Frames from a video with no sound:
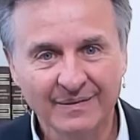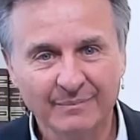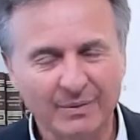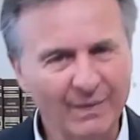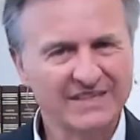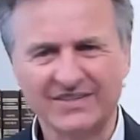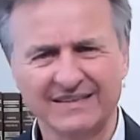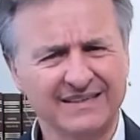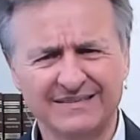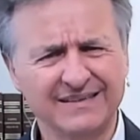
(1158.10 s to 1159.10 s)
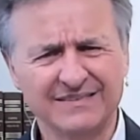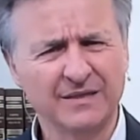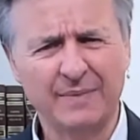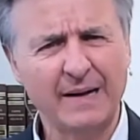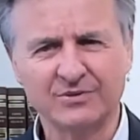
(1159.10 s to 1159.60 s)
But wait a second, doesn't the
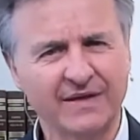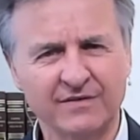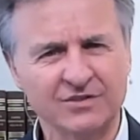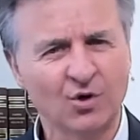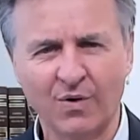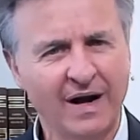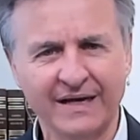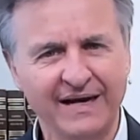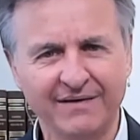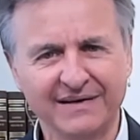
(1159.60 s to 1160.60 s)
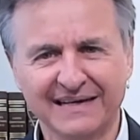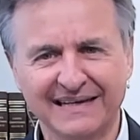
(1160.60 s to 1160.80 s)
Bible say there's no crying in heaven?